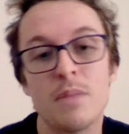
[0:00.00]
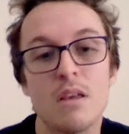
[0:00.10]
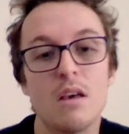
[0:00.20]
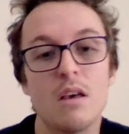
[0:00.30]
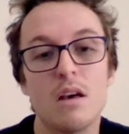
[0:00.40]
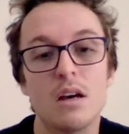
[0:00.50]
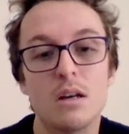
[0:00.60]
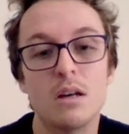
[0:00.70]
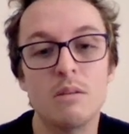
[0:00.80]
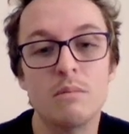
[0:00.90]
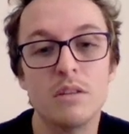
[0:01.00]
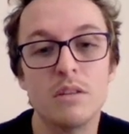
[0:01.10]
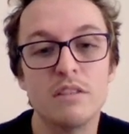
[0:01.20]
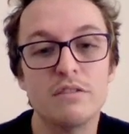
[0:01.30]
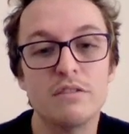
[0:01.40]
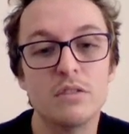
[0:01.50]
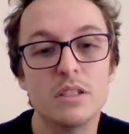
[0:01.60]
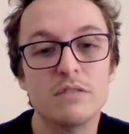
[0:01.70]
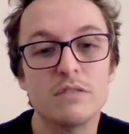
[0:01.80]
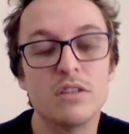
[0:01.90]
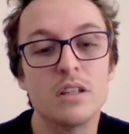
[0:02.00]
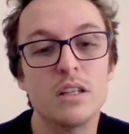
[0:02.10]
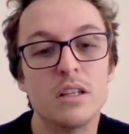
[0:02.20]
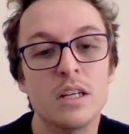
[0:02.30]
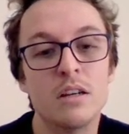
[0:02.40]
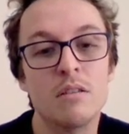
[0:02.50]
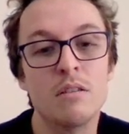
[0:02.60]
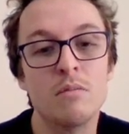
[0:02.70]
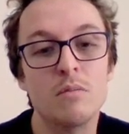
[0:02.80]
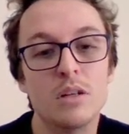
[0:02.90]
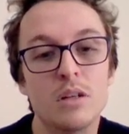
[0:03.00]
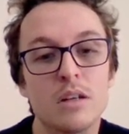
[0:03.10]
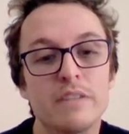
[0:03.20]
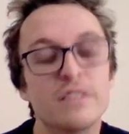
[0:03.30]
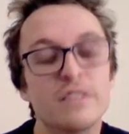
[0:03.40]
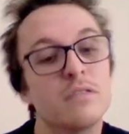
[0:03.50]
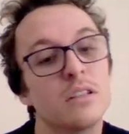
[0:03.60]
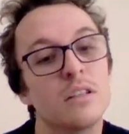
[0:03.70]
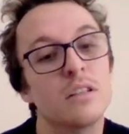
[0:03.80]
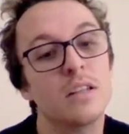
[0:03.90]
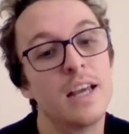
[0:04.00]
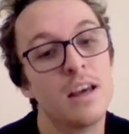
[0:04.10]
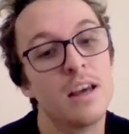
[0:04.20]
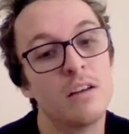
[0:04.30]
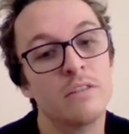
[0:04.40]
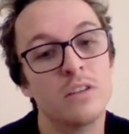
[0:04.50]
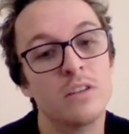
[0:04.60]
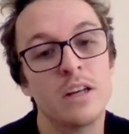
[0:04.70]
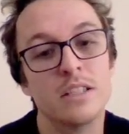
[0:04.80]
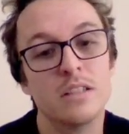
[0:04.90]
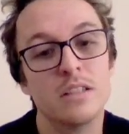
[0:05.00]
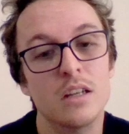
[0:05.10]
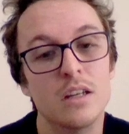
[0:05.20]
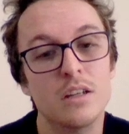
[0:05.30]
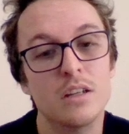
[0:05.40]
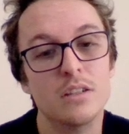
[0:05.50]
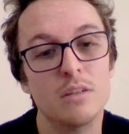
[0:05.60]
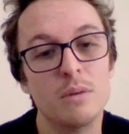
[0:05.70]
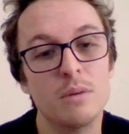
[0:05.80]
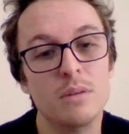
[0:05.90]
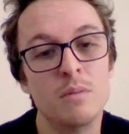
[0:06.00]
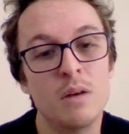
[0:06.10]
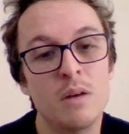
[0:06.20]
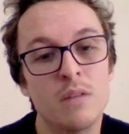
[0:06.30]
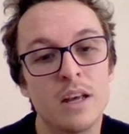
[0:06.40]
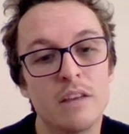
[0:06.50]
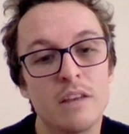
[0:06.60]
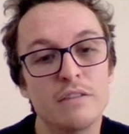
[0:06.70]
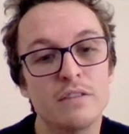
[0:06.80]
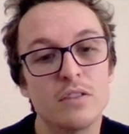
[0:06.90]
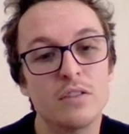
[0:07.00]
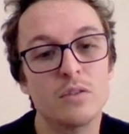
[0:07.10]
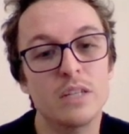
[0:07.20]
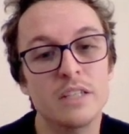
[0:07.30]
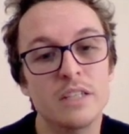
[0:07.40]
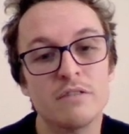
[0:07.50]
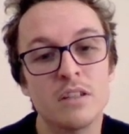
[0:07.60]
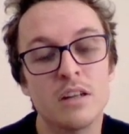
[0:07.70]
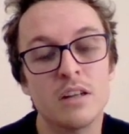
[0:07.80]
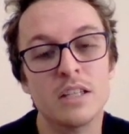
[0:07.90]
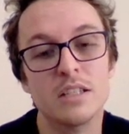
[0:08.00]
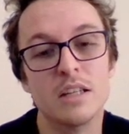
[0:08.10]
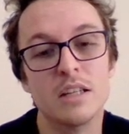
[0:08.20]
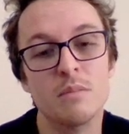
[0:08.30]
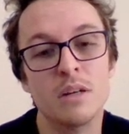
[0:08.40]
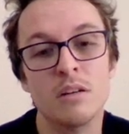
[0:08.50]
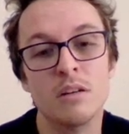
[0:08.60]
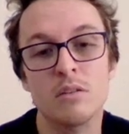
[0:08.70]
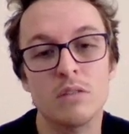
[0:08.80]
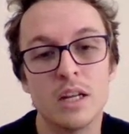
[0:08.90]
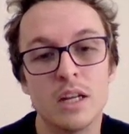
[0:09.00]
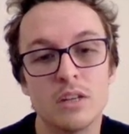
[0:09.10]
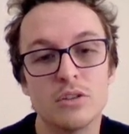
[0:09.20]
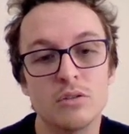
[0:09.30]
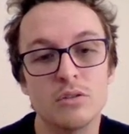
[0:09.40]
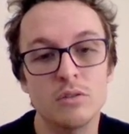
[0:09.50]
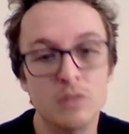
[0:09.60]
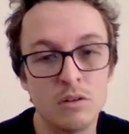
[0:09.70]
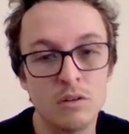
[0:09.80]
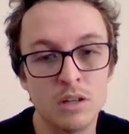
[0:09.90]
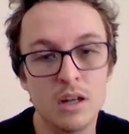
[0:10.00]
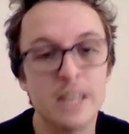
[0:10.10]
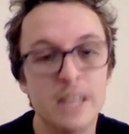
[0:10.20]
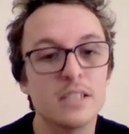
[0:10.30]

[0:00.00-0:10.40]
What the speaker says: For this front thing, we could have different layout of lights. So maybe you might want to have 3 different lights down the middle, or like 2 long lights,